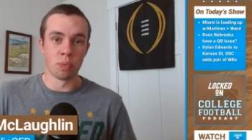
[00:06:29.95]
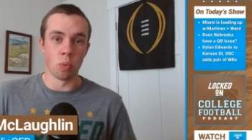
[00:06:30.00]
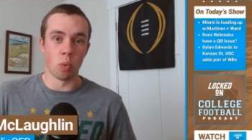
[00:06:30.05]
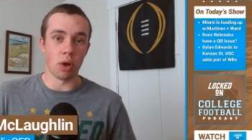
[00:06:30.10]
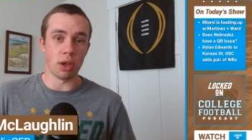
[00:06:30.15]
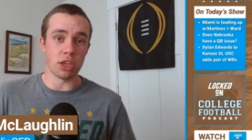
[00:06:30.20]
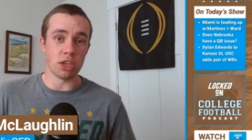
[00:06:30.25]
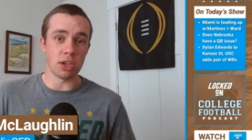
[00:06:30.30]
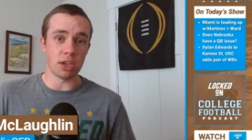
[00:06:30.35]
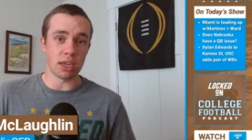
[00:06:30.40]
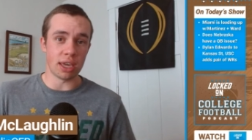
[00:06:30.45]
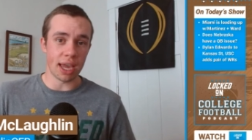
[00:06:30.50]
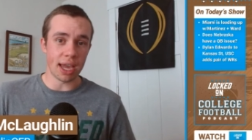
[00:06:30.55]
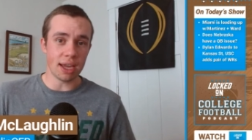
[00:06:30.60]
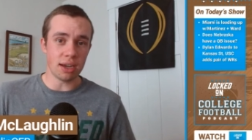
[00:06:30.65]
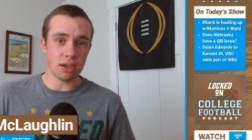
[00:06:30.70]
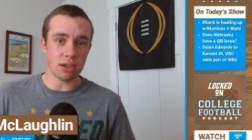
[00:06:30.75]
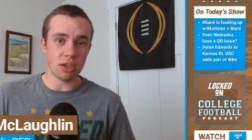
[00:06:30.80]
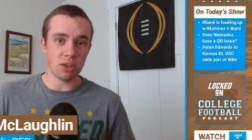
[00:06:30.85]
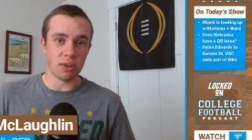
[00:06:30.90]
What you
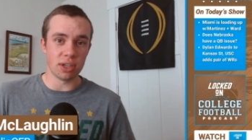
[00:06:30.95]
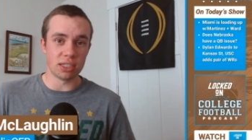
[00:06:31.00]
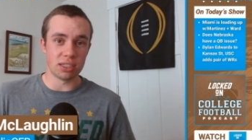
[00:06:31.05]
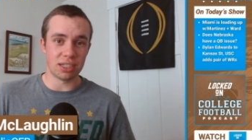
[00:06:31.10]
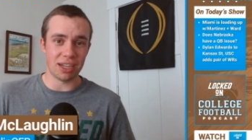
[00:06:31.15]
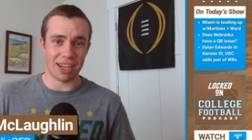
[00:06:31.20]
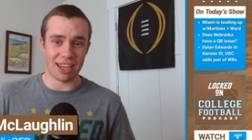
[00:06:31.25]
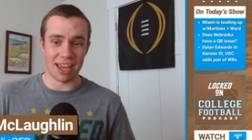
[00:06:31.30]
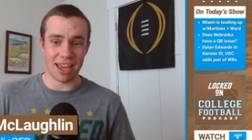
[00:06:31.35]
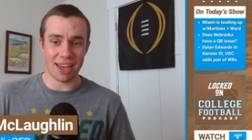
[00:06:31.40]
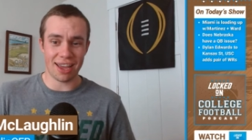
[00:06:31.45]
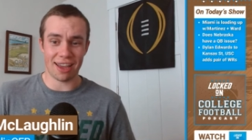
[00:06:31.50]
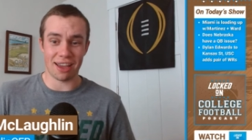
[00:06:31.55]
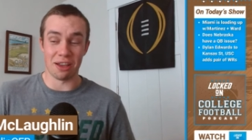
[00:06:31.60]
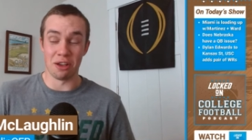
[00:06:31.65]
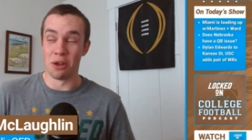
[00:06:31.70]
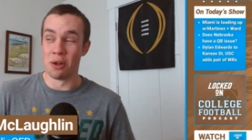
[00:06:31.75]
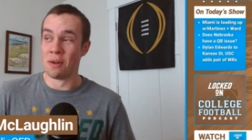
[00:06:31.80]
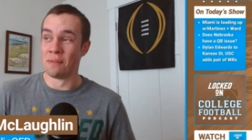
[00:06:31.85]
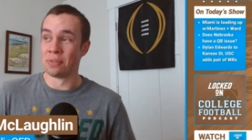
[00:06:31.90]
can do is say,
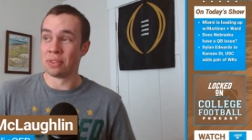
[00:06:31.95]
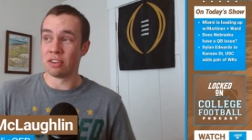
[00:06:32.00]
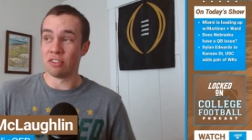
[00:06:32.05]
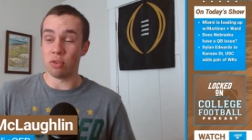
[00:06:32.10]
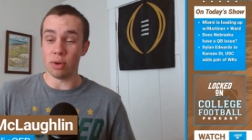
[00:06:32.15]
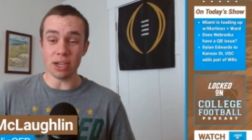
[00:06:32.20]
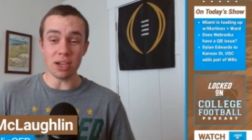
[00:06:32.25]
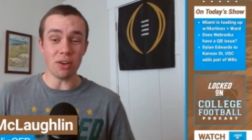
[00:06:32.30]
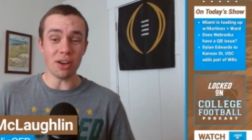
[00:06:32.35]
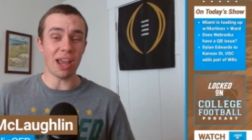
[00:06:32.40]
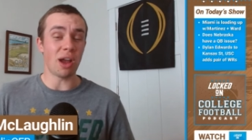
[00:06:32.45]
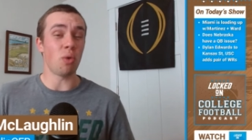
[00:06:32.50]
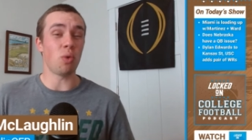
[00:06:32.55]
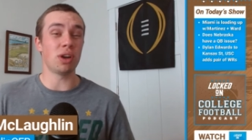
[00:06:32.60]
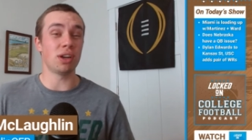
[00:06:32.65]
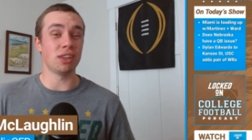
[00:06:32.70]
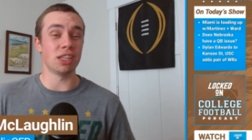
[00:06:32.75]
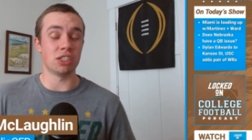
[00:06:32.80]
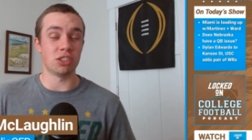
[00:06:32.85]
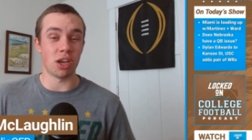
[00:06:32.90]
hey, if we go get
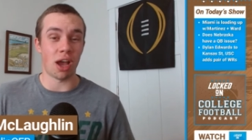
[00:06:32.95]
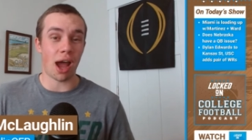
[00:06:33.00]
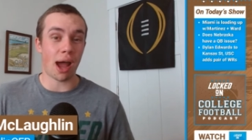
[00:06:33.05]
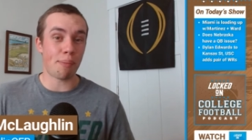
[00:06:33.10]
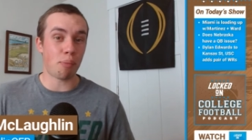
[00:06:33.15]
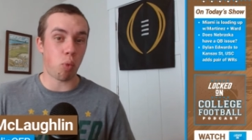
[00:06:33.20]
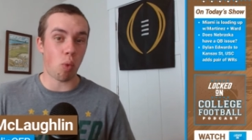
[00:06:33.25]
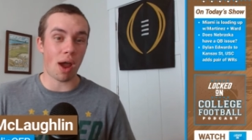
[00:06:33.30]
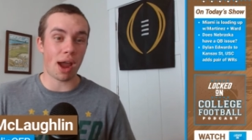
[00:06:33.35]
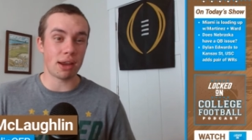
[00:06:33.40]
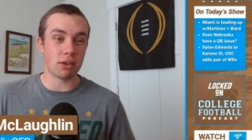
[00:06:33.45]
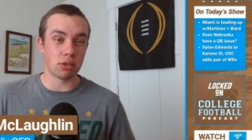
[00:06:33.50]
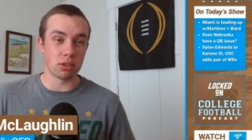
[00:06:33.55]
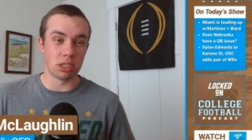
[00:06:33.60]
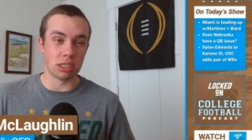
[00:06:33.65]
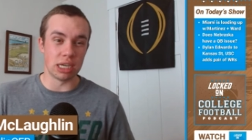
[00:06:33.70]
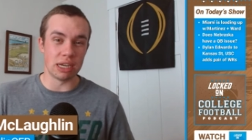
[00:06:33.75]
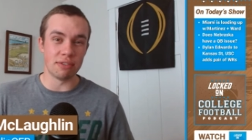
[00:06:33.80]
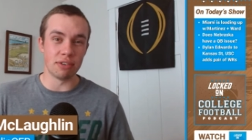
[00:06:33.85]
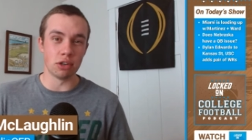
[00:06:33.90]
one of the top wide
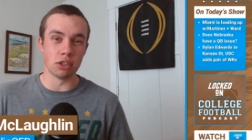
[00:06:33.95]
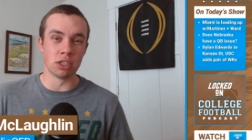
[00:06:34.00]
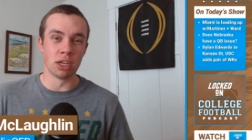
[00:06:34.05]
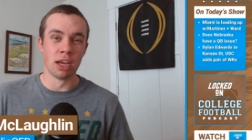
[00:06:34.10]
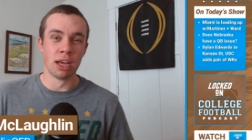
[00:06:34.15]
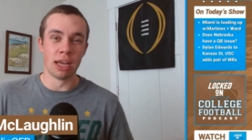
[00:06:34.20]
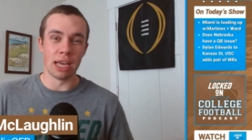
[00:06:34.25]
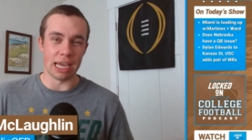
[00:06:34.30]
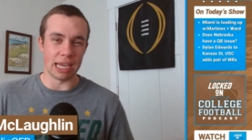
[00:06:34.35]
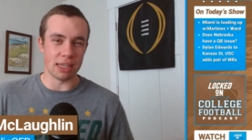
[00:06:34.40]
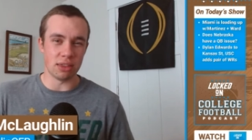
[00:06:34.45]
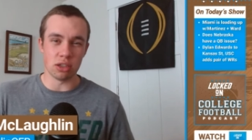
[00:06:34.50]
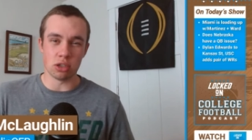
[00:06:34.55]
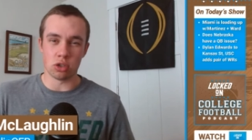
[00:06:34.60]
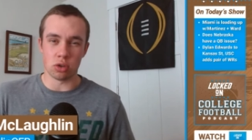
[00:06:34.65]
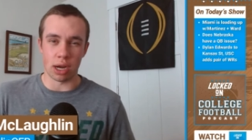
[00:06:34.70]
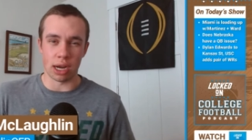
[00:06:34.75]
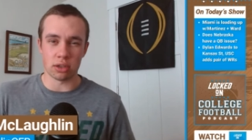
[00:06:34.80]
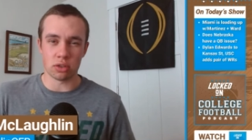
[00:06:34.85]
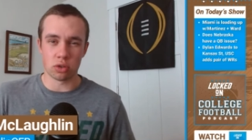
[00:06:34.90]
receivers in the
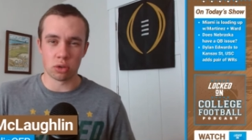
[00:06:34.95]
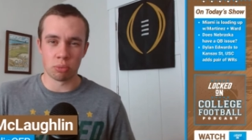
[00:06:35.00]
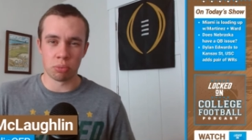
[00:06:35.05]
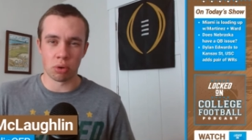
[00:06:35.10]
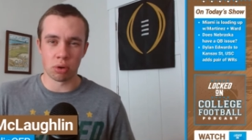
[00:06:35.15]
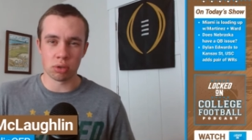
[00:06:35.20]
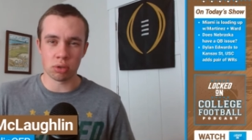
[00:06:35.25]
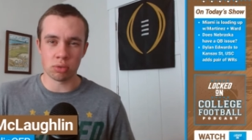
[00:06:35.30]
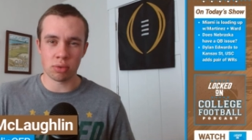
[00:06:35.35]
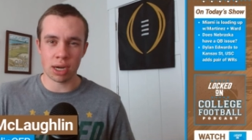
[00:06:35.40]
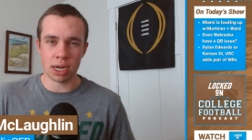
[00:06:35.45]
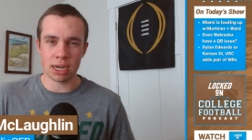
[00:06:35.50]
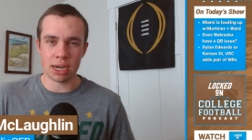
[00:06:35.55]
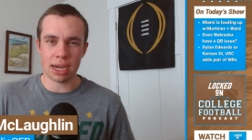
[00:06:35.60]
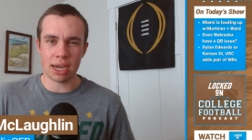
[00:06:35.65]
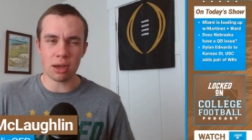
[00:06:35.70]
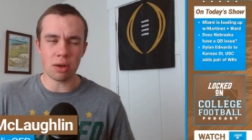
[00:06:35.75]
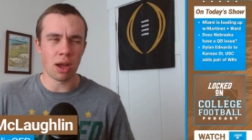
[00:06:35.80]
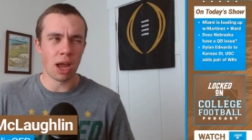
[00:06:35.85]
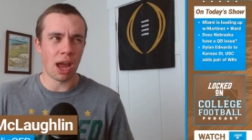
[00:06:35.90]
transfer portal right
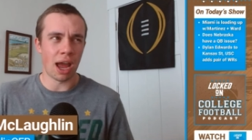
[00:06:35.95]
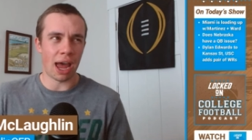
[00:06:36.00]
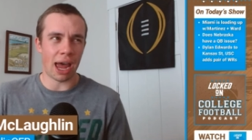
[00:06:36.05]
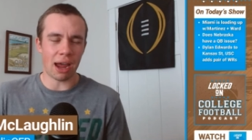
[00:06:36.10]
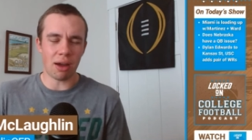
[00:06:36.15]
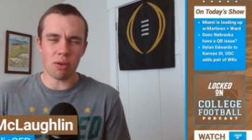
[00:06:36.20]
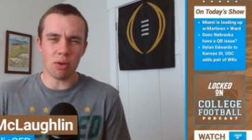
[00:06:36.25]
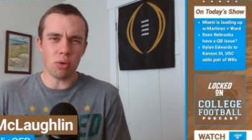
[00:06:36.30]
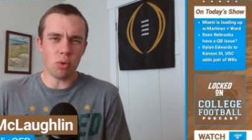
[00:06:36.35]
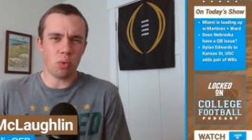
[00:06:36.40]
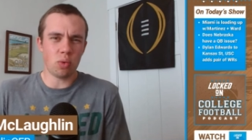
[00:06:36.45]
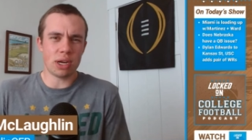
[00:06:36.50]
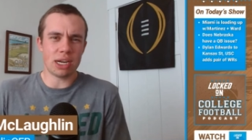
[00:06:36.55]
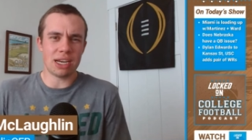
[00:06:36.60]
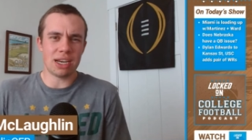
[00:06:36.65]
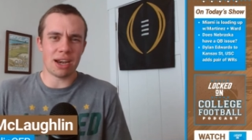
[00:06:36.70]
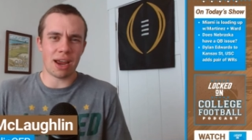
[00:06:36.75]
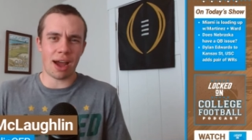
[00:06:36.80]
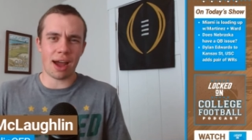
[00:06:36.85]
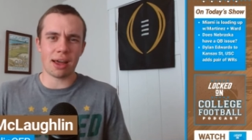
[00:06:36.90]
now, how are we
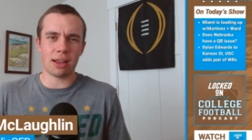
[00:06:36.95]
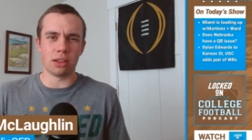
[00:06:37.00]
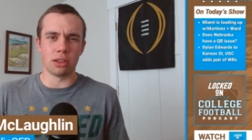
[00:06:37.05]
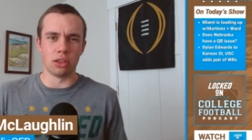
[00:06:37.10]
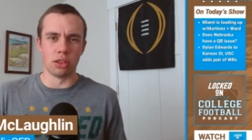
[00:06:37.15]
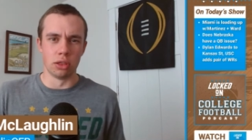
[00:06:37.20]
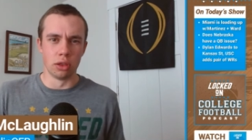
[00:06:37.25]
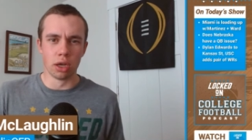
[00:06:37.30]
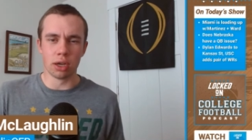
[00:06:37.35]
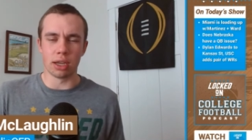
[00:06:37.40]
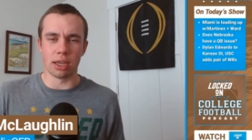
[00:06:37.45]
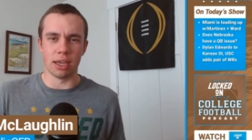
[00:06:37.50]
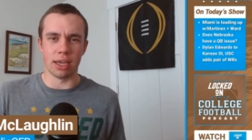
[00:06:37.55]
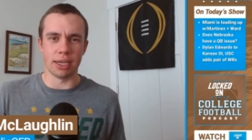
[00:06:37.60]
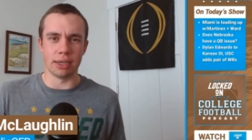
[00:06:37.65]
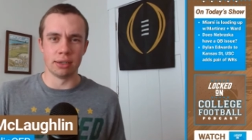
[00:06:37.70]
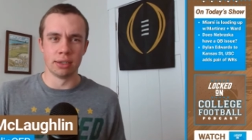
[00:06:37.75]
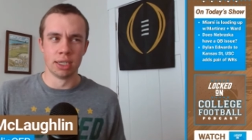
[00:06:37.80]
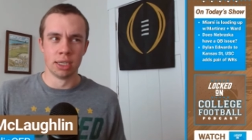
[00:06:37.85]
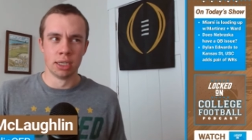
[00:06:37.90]
not
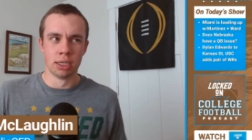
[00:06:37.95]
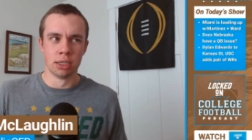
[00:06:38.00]
looking